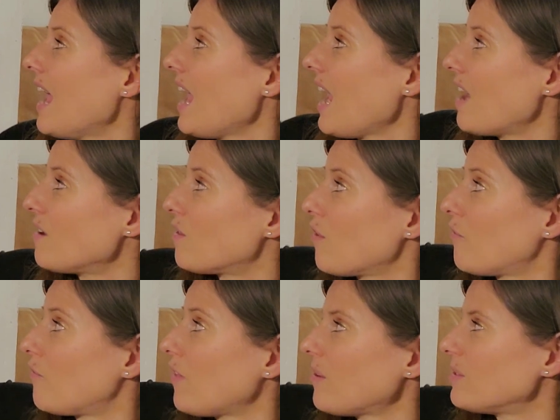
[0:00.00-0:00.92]
and the
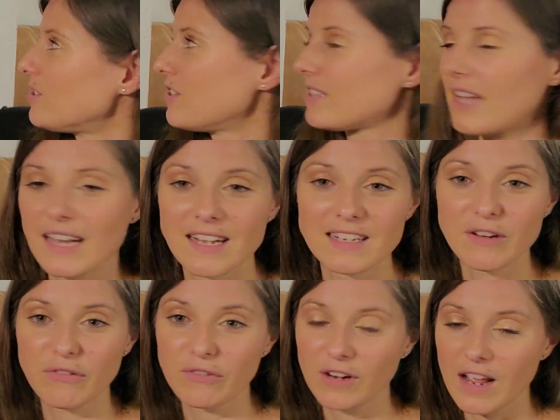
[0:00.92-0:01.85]
flow is just kind of
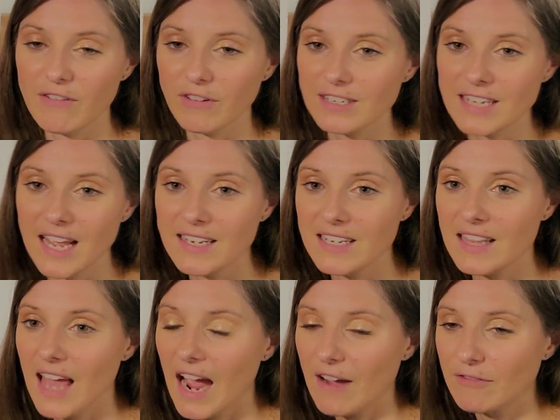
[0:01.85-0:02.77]
different every day to
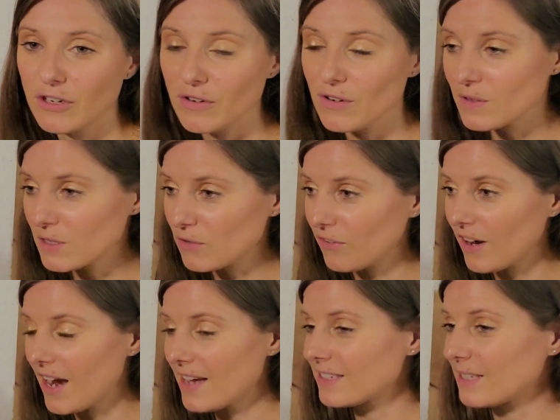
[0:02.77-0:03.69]
the afternoons
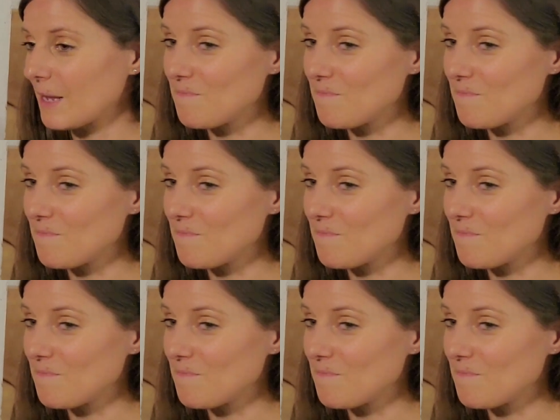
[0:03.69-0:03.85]
for us,